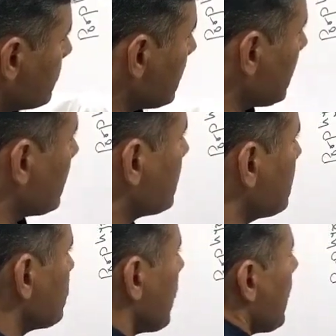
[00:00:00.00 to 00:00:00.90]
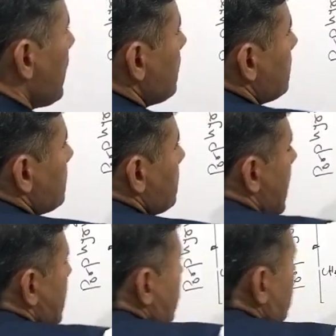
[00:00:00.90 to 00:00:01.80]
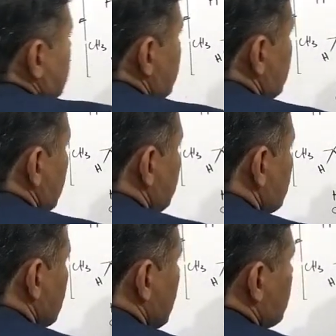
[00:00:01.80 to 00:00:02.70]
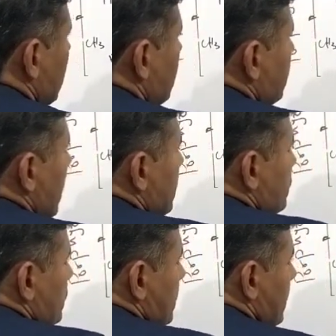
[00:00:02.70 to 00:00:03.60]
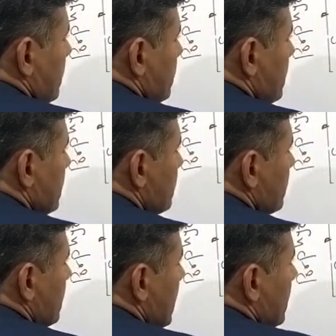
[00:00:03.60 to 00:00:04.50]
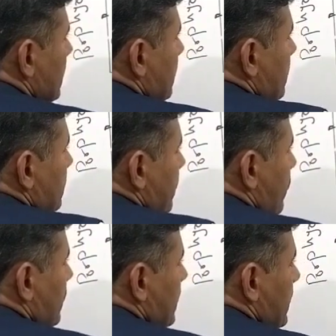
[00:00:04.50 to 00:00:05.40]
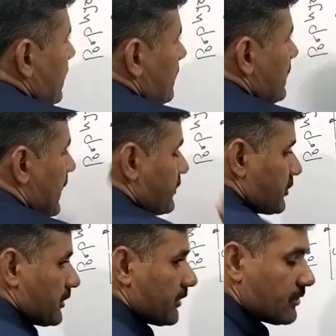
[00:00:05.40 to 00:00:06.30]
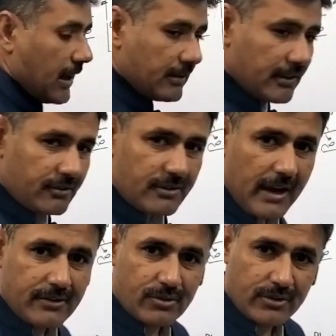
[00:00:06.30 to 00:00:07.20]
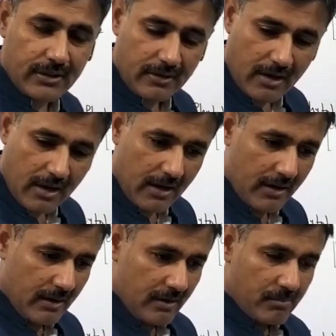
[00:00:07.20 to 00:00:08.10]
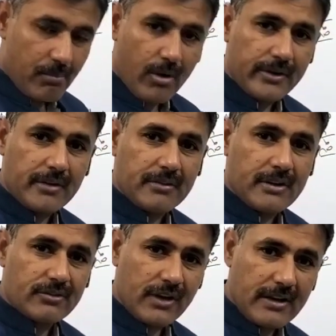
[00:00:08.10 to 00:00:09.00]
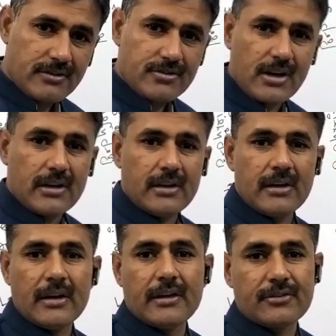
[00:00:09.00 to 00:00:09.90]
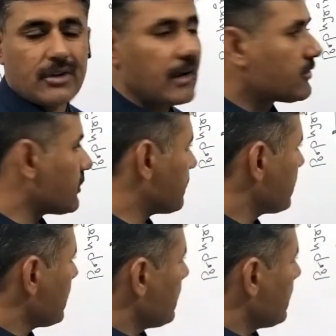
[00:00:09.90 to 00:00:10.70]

see, these all pyrrole units contain nitrogen. See, this has got 4 nitrogens, and these nitrogen are bonded with the central structure of